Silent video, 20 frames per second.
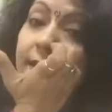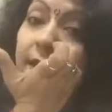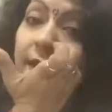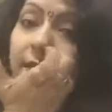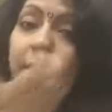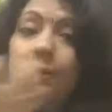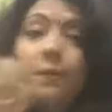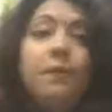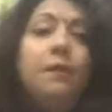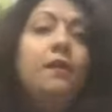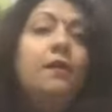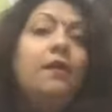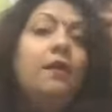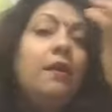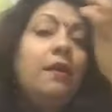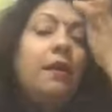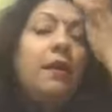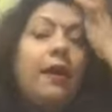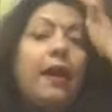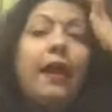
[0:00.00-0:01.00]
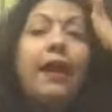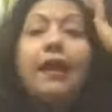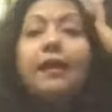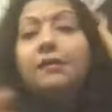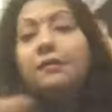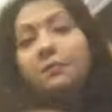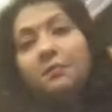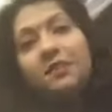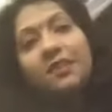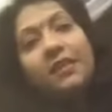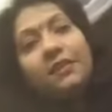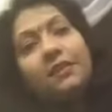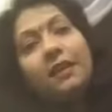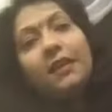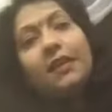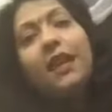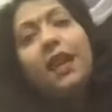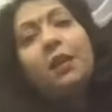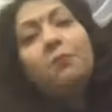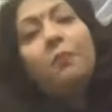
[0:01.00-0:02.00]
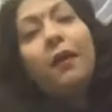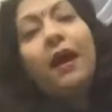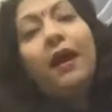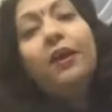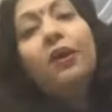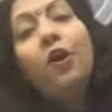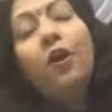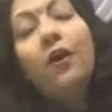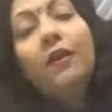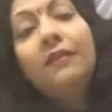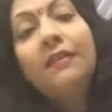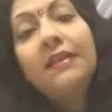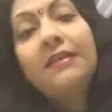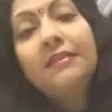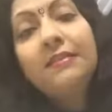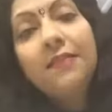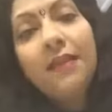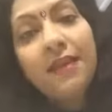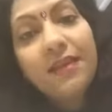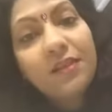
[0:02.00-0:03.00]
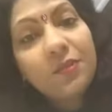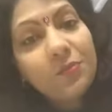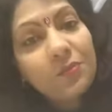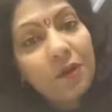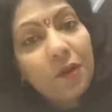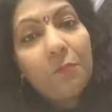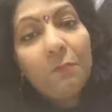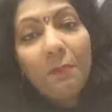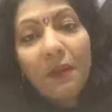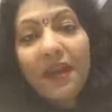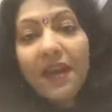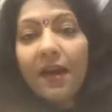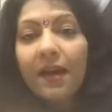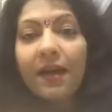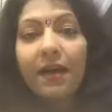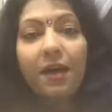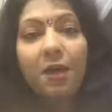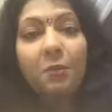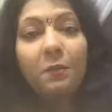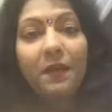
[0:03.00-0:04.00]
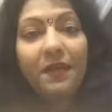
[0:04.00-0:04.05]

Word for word: Uh, generally, I buy all these things from Bihar.